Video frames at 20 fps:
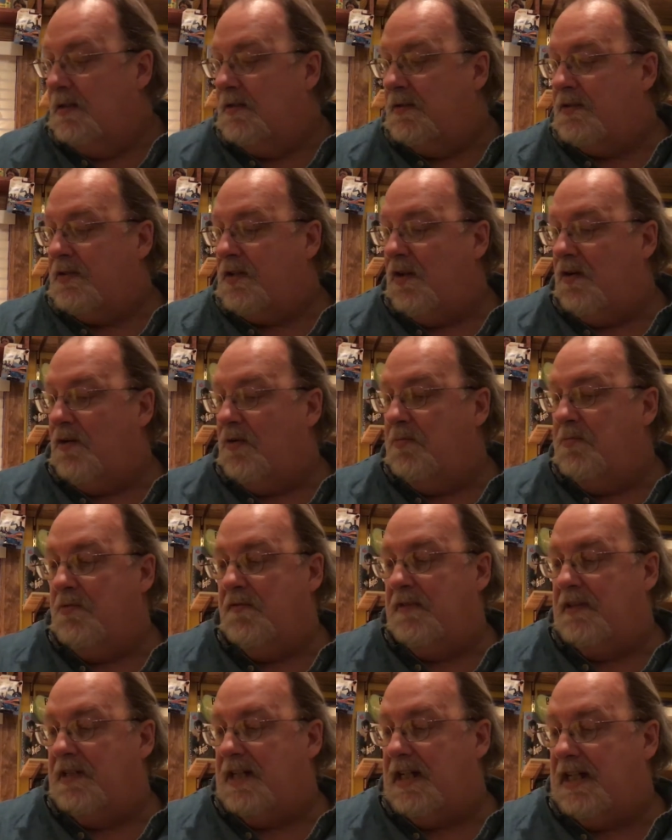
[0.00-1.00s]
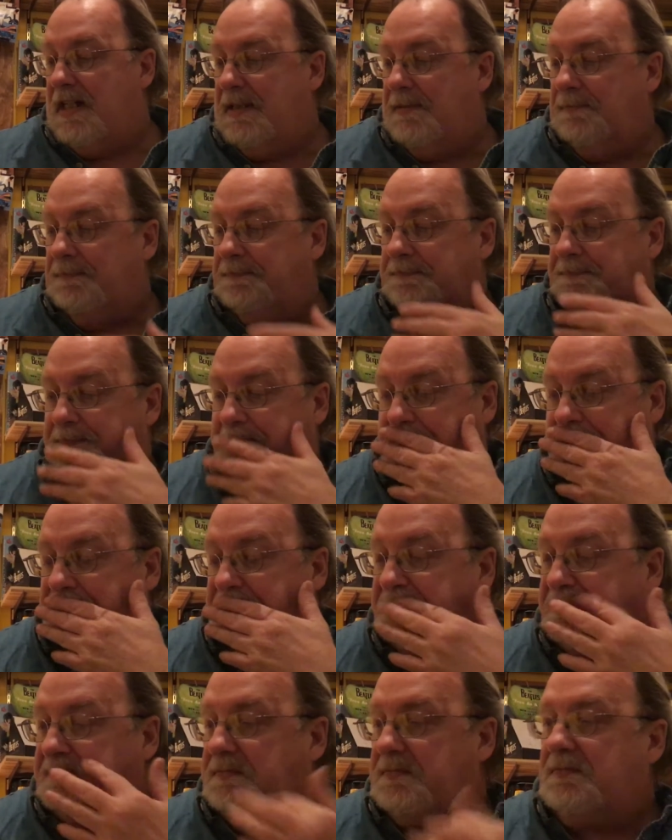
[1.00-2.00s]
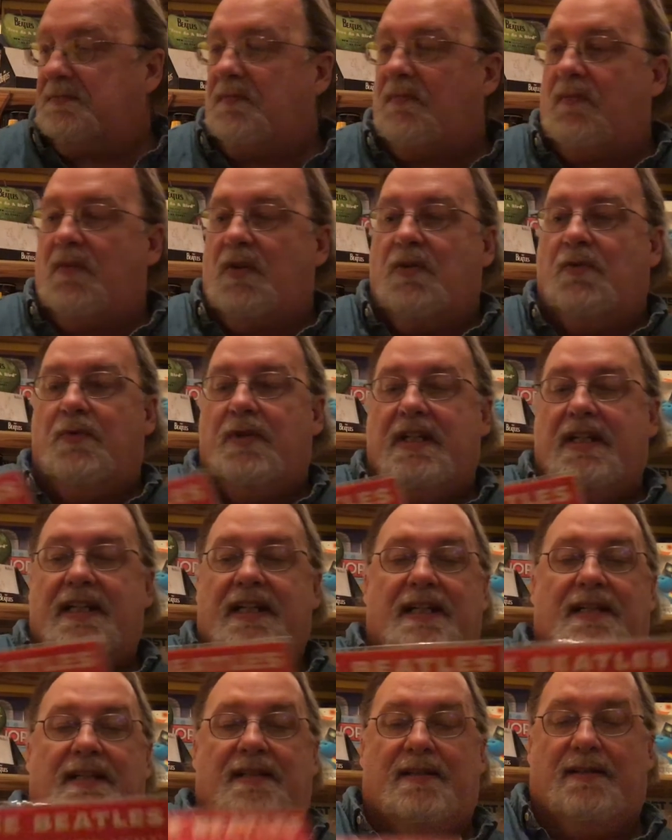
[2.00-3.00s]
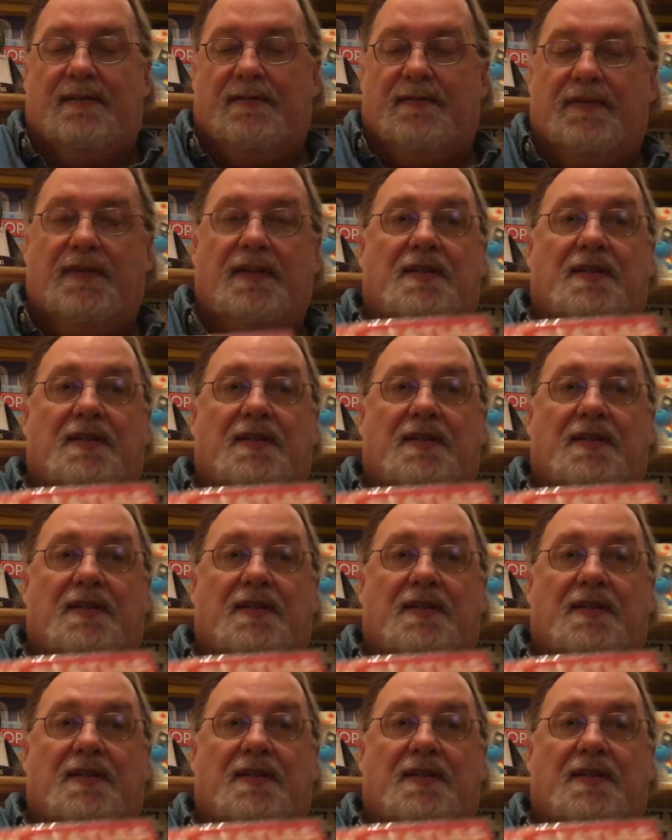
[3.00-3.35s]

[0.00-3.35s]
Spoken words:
So moving on, we have